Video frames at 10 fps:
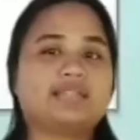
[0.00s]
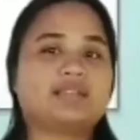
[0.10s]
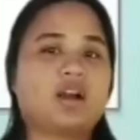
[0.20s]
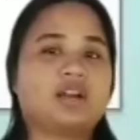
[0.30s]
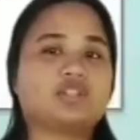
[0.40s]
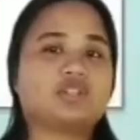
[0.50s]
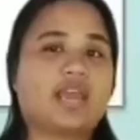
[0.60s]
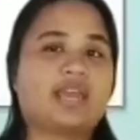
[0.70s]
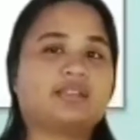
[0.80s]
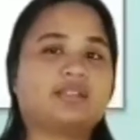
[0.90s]
are
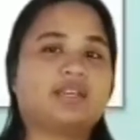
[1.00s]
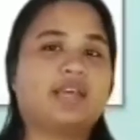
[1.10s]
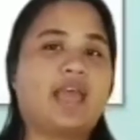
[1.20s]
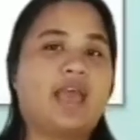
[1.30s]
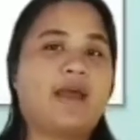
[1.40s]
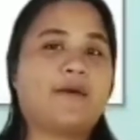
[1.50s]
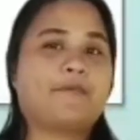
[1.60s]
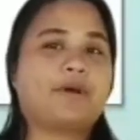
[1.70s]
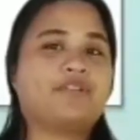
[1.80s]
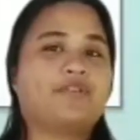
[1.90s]
trained
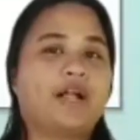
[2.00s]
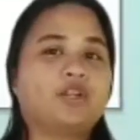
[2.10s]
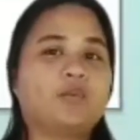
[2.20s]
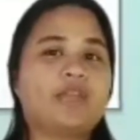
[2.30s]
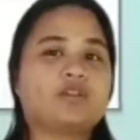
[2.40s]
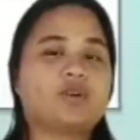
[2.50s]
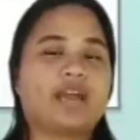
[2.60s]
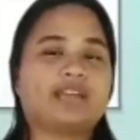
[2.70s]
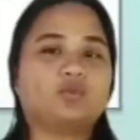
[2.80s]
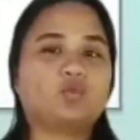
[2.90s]
by following
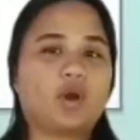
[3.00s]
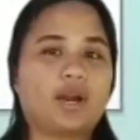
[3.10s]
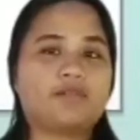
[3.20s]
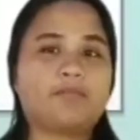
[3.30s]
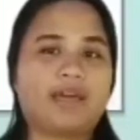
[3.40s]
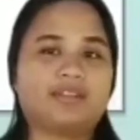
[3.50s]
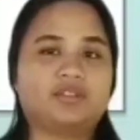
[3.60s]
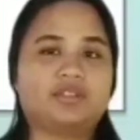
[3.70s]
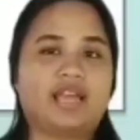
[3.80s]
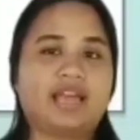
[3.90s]
right work
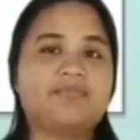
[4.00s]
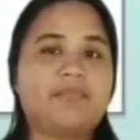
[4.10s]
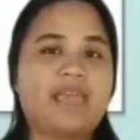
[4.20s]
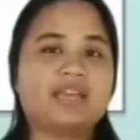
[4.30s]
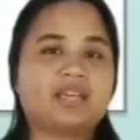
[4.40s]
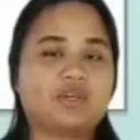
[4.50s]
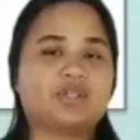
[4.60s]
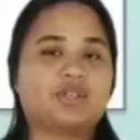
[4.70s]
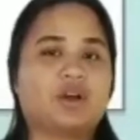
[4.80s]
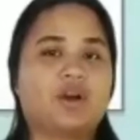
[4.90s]
method and make
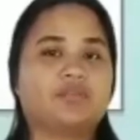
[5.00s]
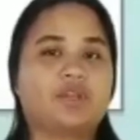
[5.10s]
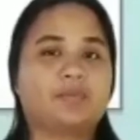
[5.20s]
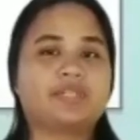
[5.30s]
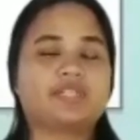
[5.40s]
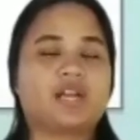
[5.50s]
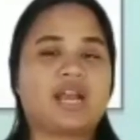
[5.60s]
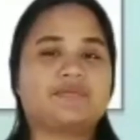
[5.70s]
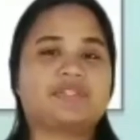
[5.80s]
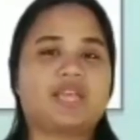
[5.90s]
use of the
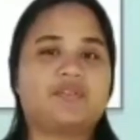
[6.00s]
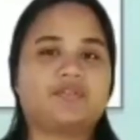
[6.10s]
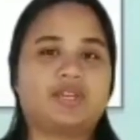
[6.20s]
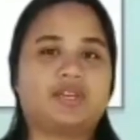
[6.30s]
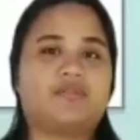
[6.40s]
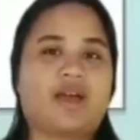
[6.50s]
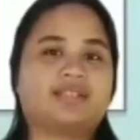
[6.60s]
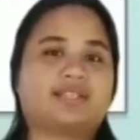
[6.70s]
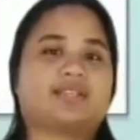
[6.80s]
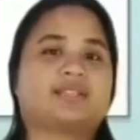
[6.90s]
prescribed safety
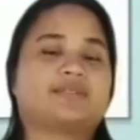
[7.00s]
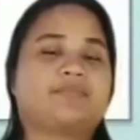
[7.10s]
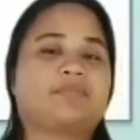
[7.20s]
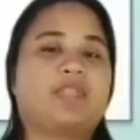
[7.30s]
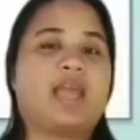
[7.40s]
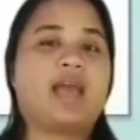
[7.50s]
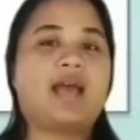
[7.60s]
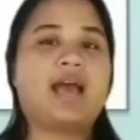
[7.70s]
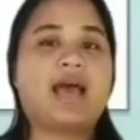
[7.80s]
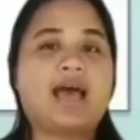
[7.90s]
devices.
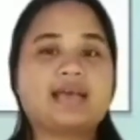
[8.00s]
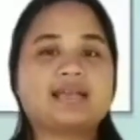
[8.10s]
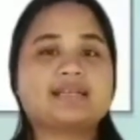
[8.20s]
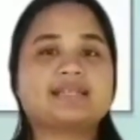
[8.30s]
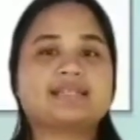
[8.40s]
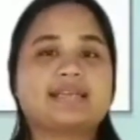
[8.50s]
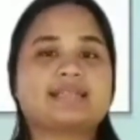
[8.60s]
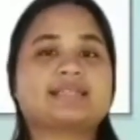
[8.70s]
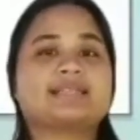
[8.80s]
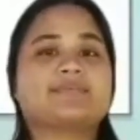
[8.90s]

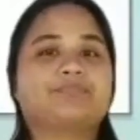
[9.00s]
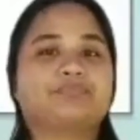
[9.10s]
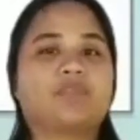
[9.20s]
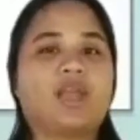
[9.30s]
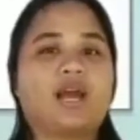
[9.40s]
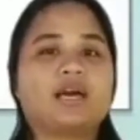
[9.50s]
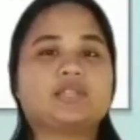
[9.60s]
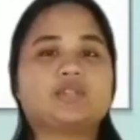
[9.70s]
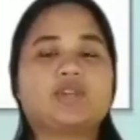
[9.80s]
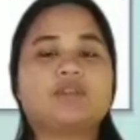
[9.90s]
6.
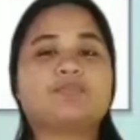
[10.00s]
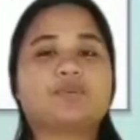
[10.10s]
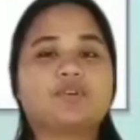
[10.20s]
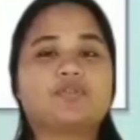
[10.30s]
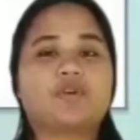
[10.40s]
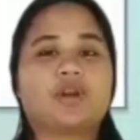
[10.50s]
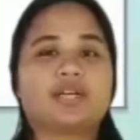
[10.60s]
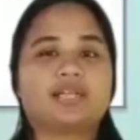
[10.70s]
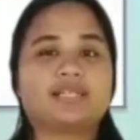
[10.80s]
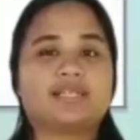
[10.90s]
To improve
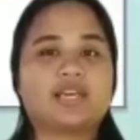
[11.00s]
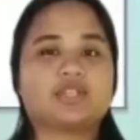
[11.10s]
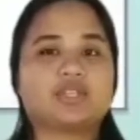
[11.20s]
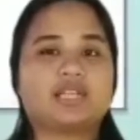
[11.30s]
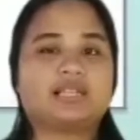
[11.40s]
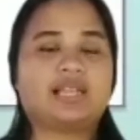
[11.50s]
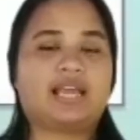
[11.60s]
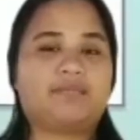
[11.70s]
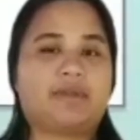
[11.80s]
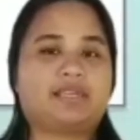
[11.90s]
organizational
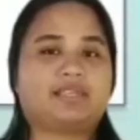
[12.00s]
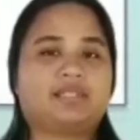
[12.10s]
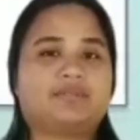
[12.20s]
climate.